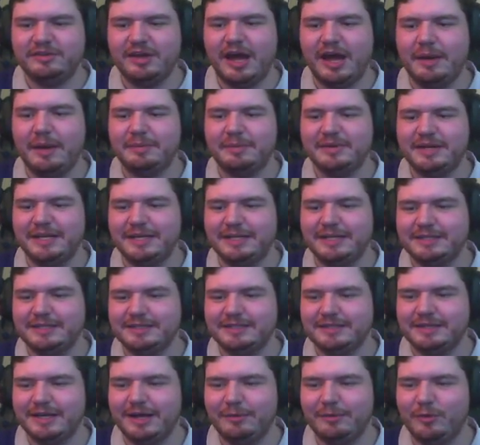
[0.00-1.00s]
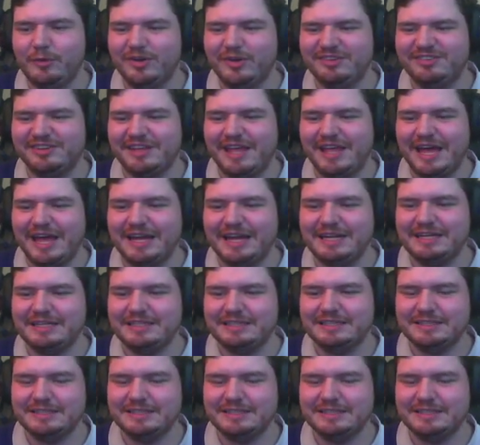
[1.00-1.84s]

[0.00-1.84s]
happening once again.